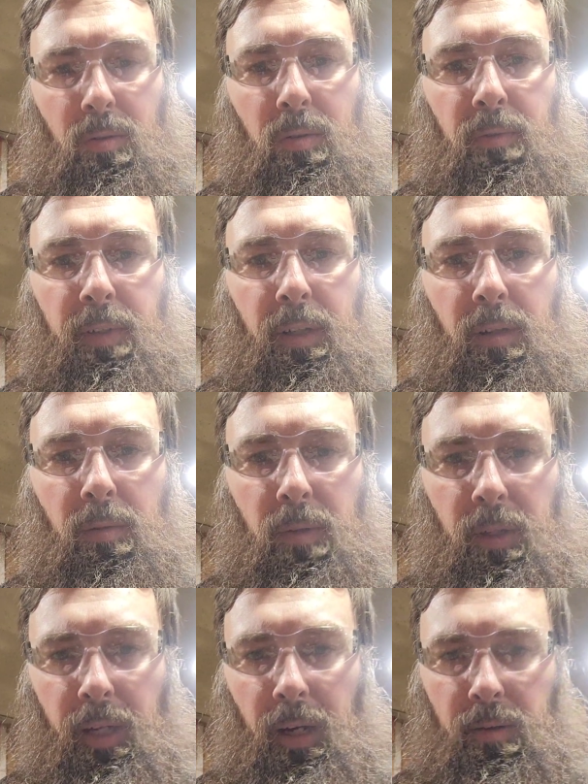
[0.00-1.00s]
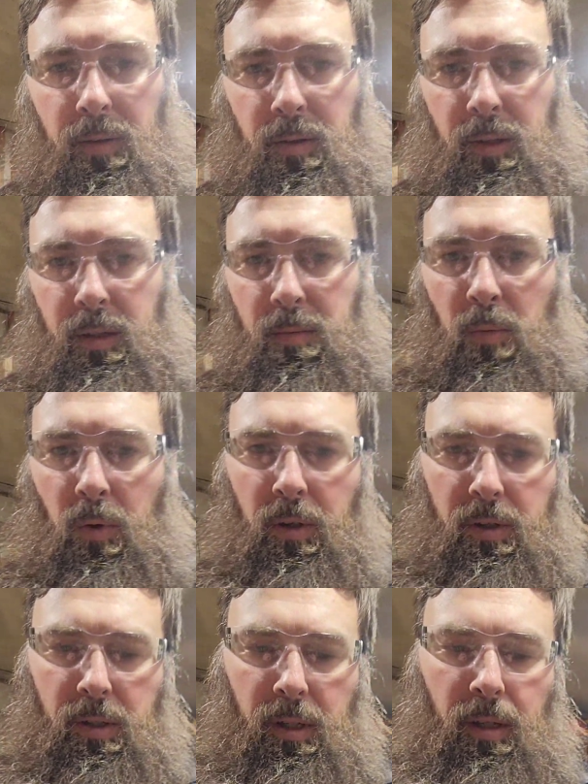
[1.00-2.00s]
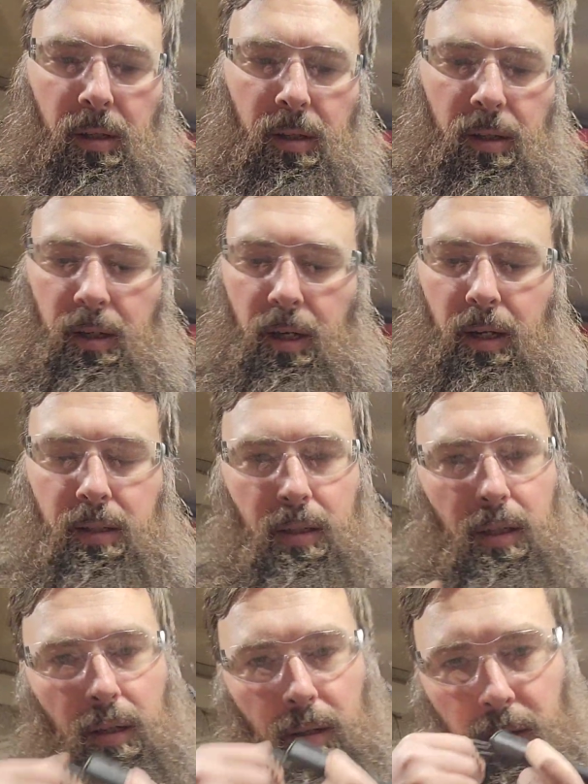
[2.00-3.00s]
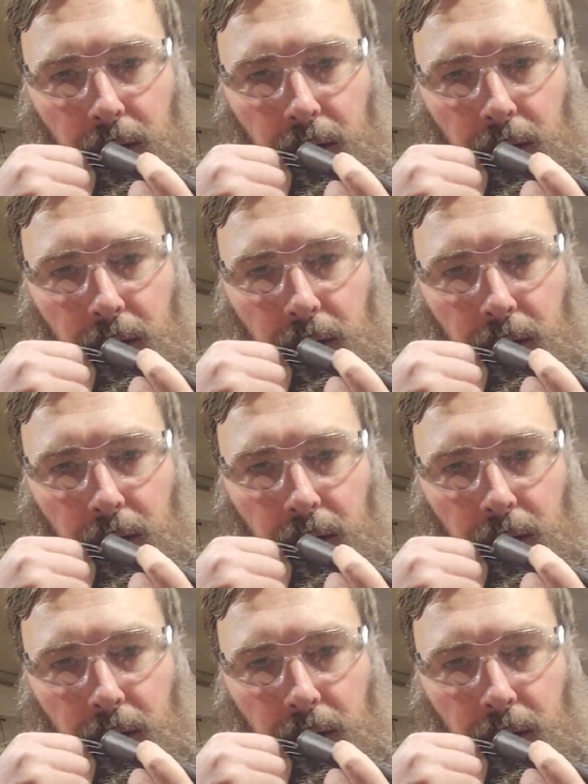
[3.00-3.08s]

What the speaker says: video where a guy was using his Mora sheath as a